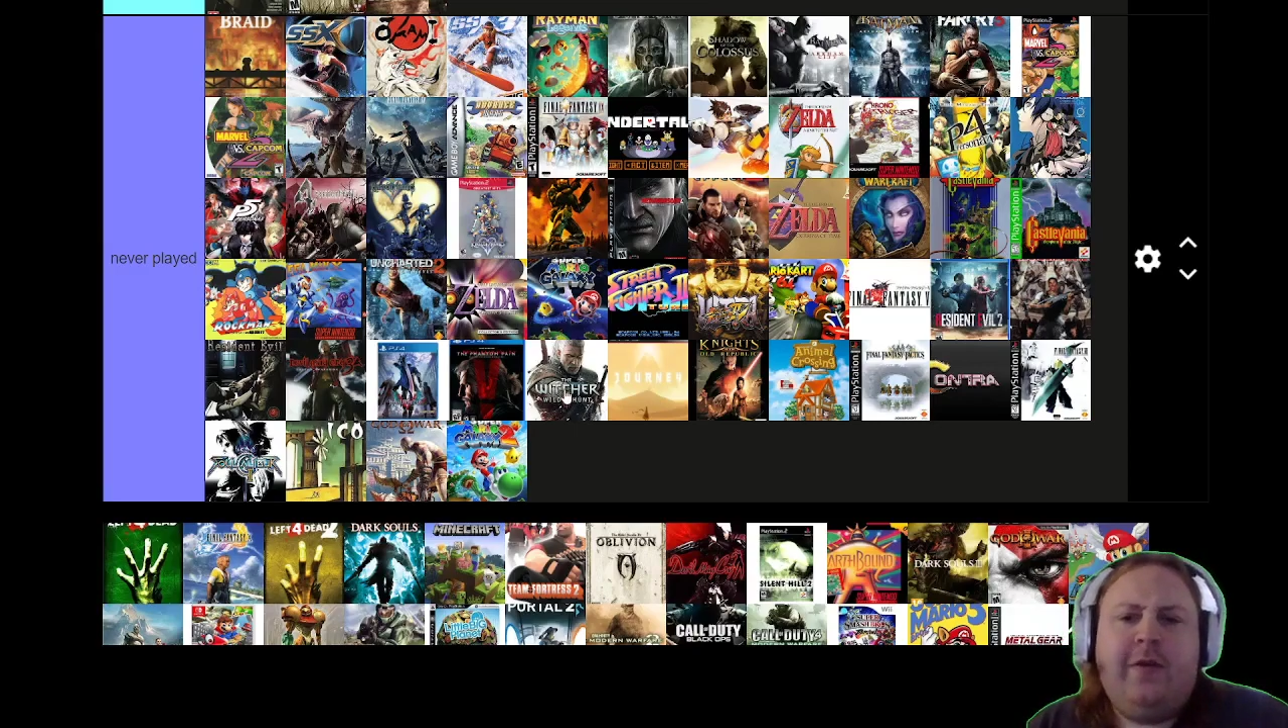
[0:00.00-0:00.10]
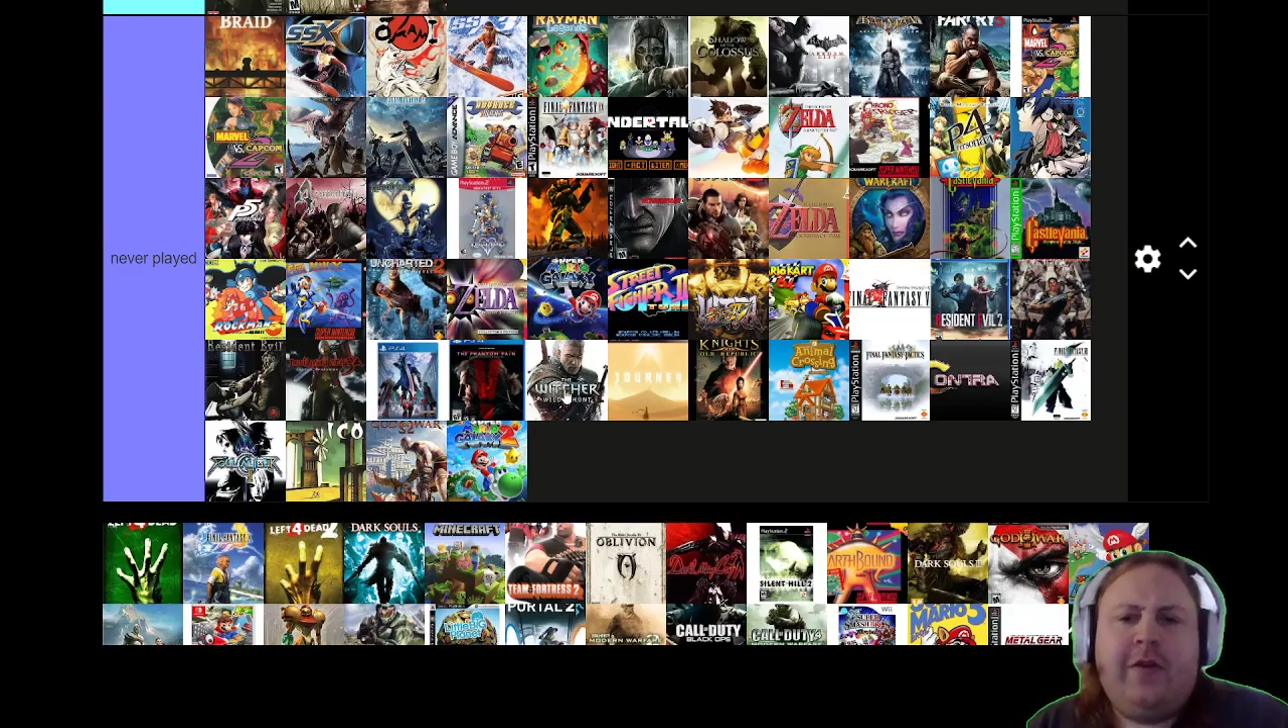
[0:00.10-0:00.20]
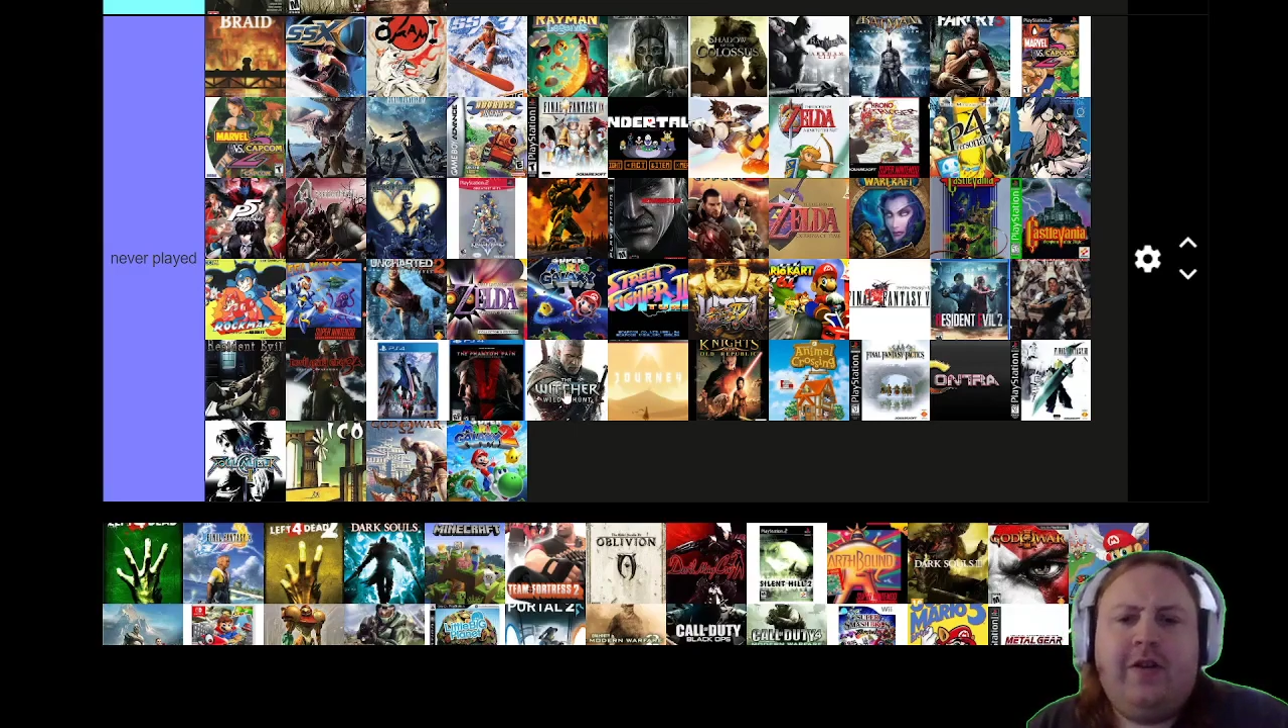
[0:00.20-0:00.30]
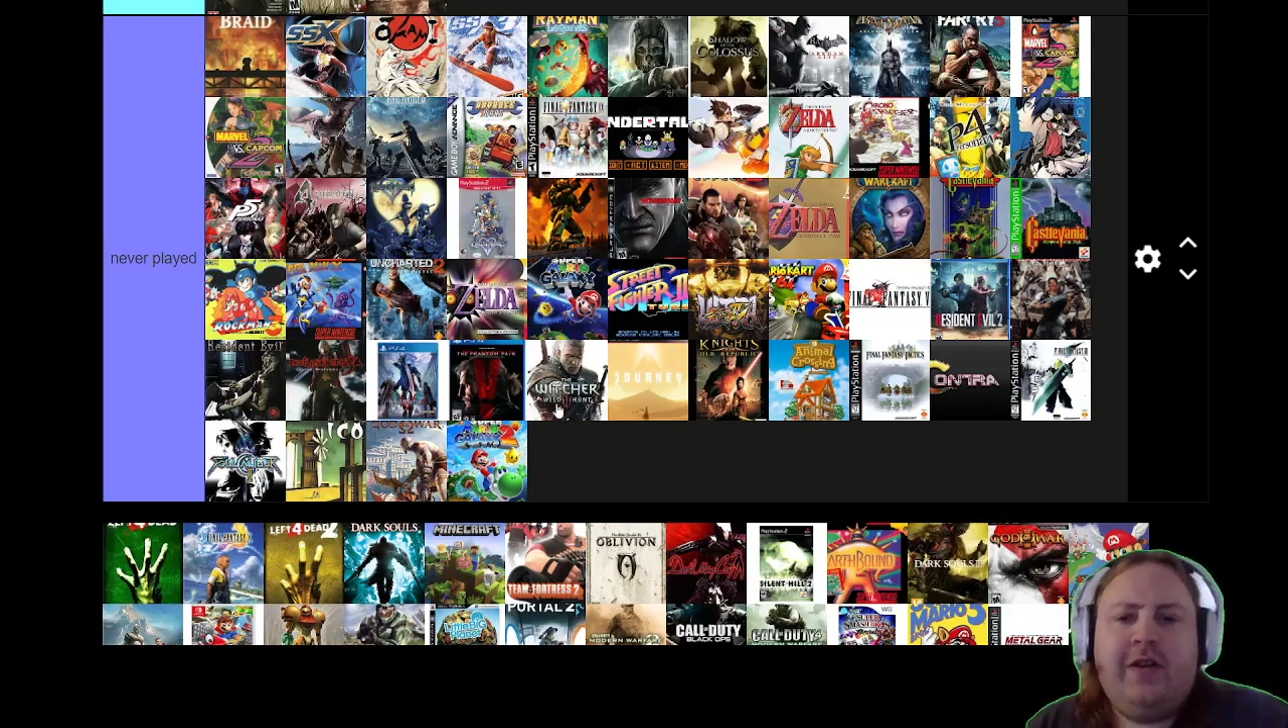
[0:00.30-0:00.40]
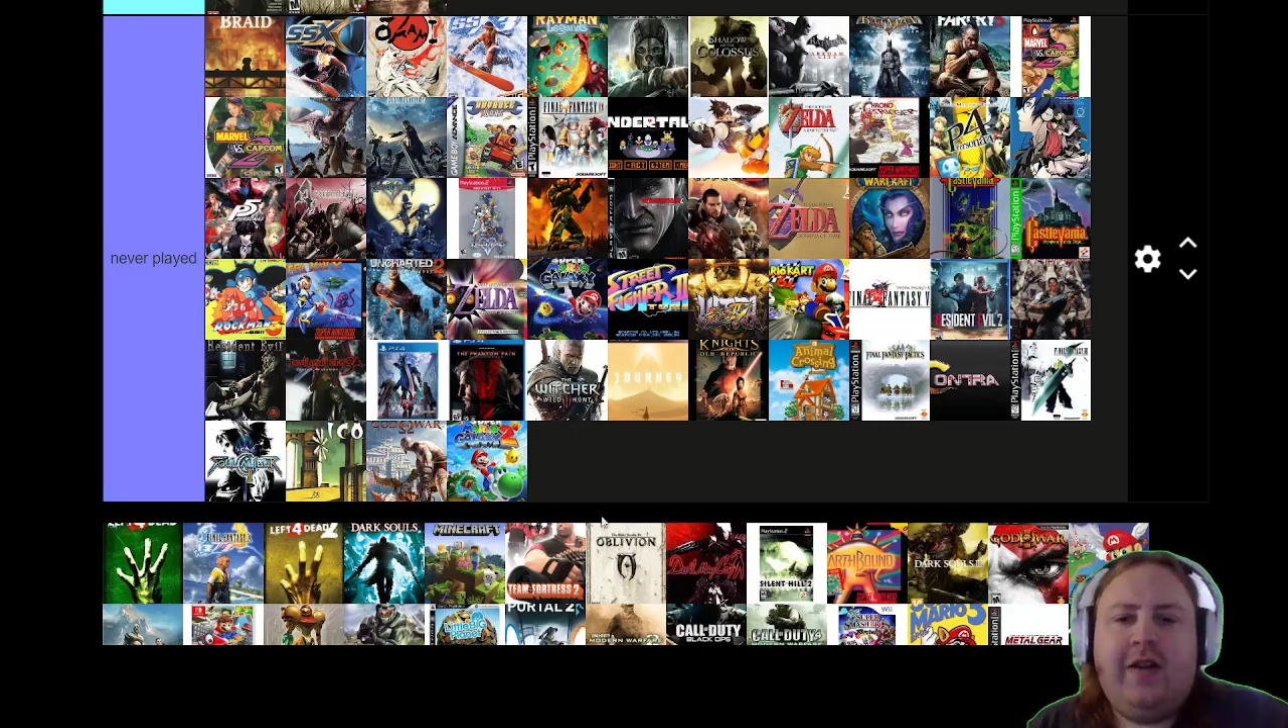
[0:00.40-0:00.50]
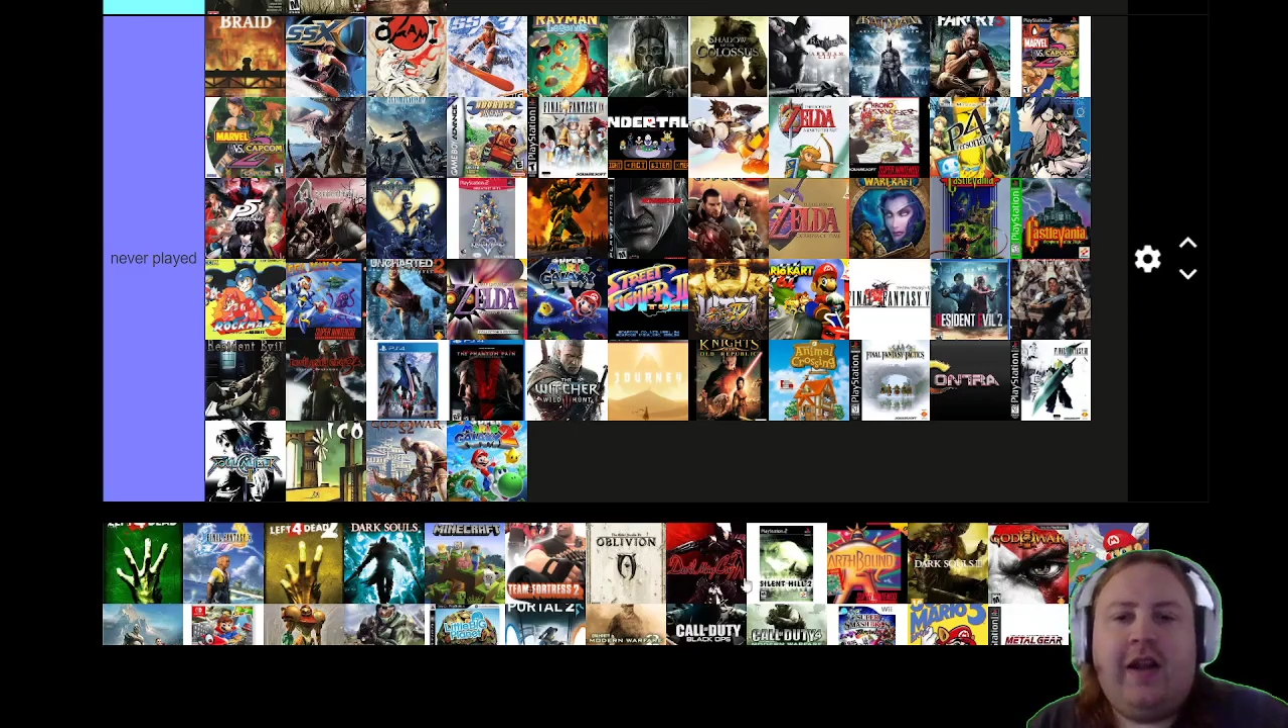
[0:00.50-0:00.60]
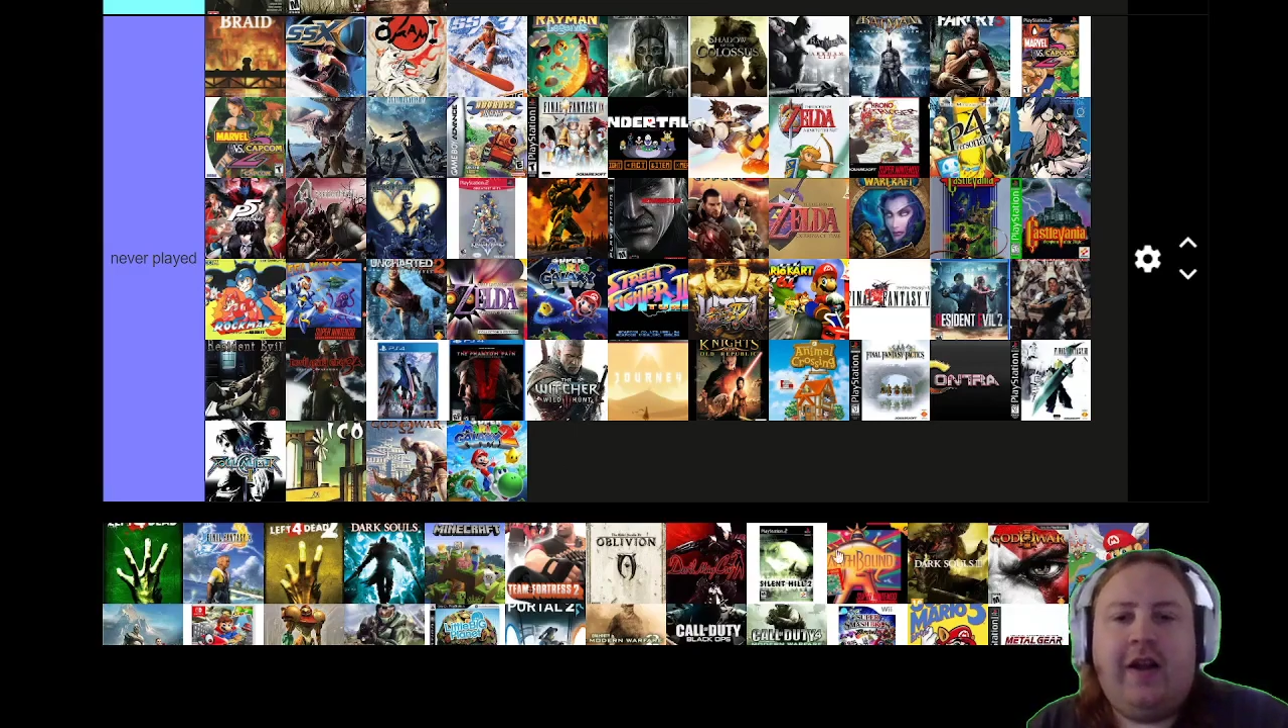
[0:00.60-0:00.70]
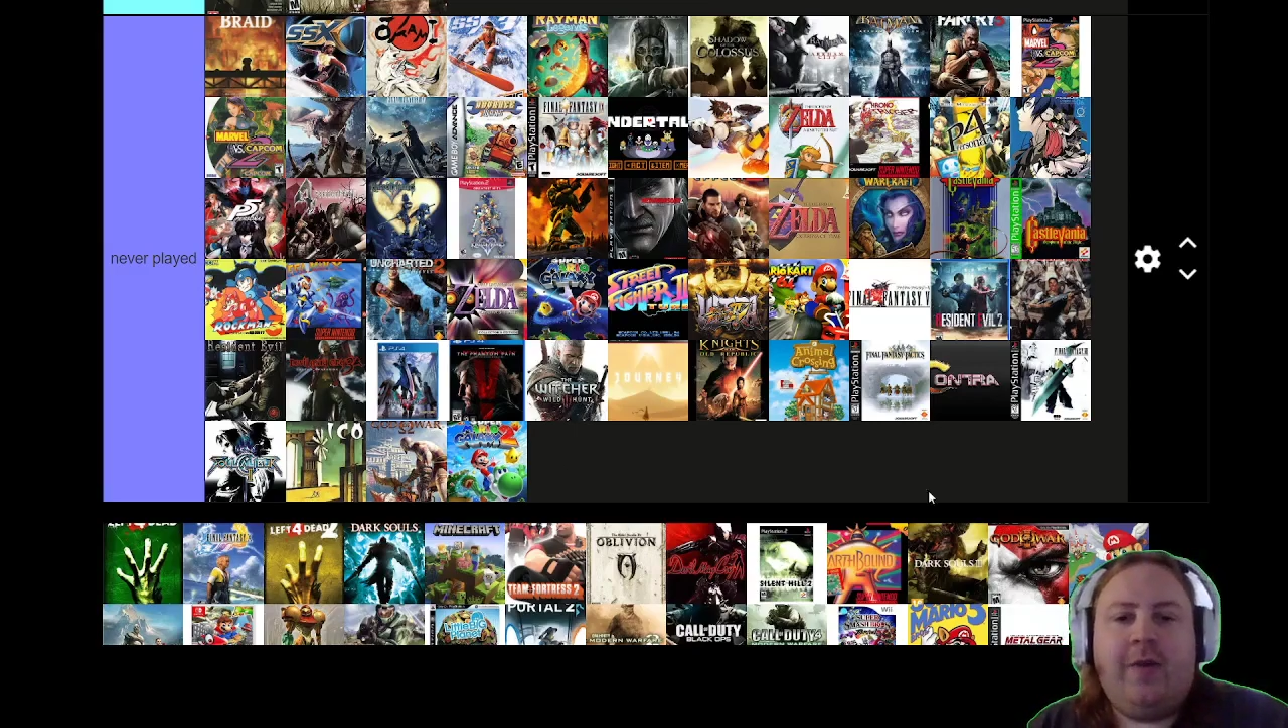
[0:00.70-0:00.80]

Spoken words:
good," and I'll